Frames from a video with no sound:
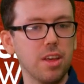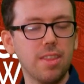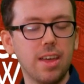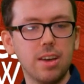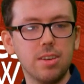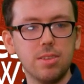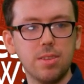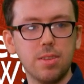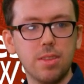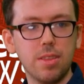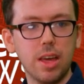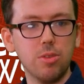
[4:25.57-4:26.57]

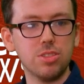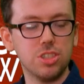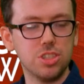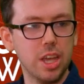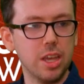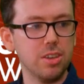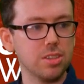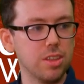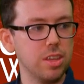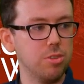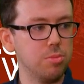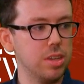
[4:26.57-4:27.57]
That was a shame, because I
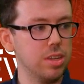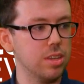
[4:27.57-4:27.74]
think it would have